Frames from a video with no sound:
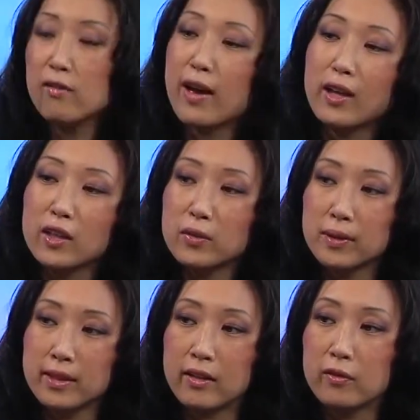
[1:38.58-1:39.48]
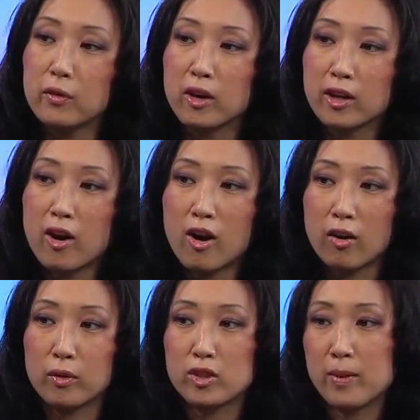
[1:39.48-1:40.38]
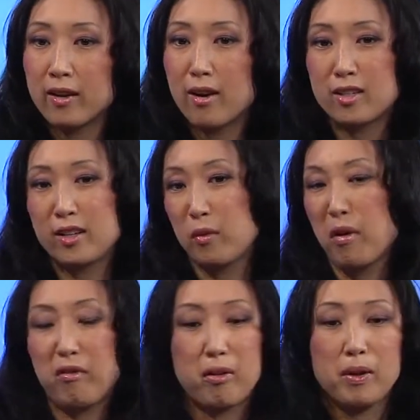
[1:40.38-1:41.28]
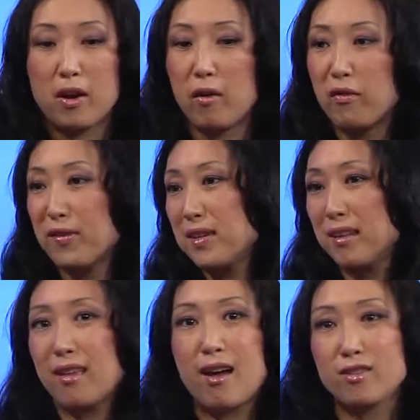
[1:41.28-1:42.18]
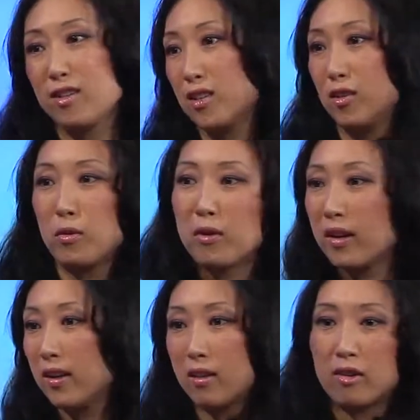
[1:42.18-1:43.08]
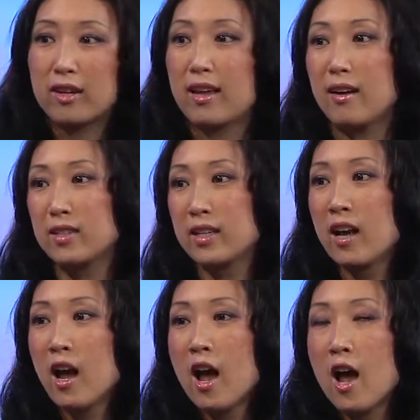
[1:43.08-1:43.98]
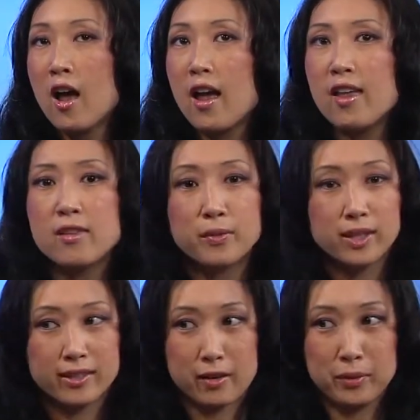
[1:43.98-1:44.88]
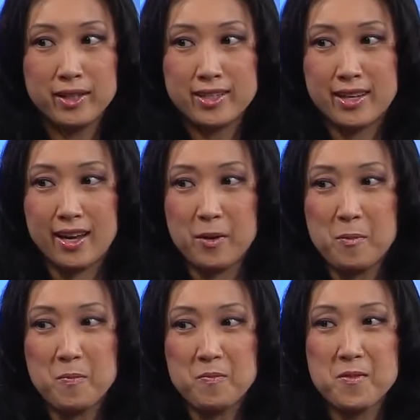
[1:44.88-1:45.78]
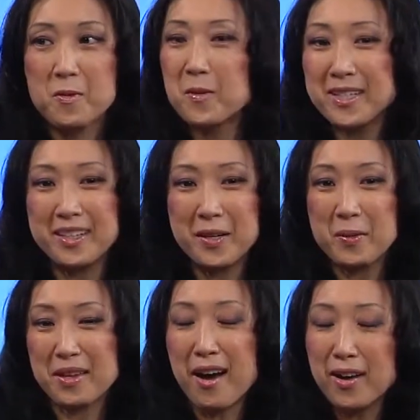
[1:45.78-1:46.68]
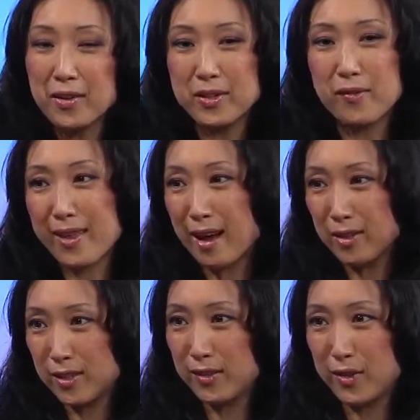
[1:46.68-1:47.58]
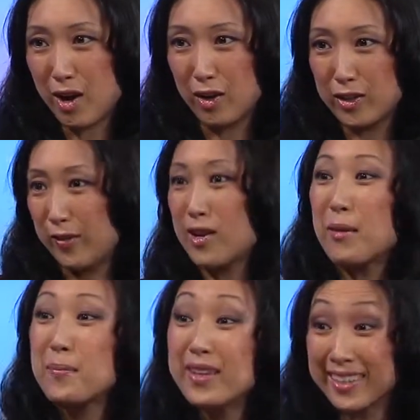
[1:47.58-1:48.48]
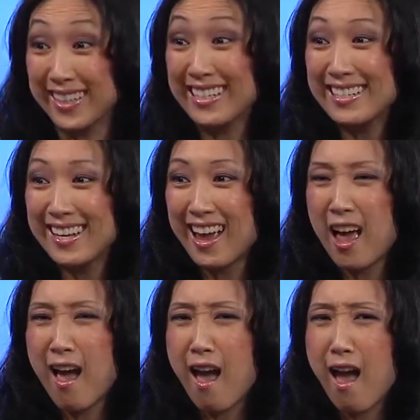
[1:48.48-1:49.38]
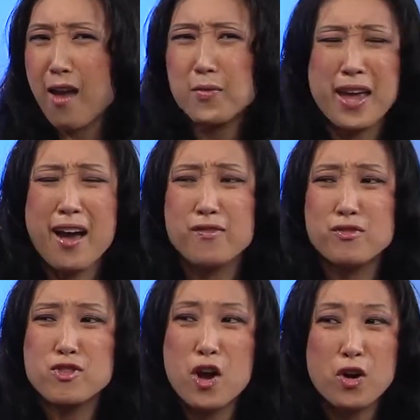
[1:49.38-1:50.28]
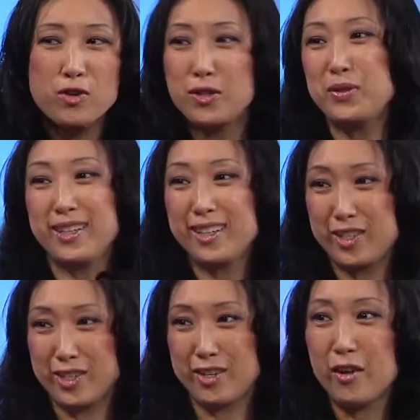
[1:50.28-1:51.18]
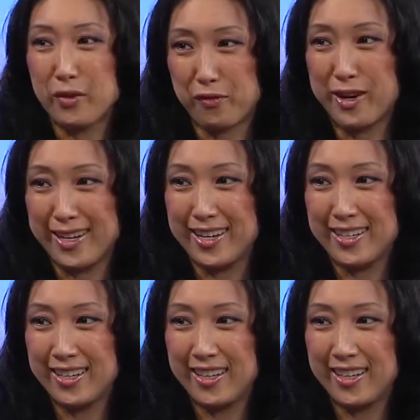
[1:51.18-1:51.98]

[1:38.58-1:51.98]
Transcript: the value with it for a car, which may cost anywhere from, $15,000 to $20,000, $30,000. And then we look at real estate. We're dealing with hundreds of thousands of dollars, if not millions, and we have no due diligence on the front end.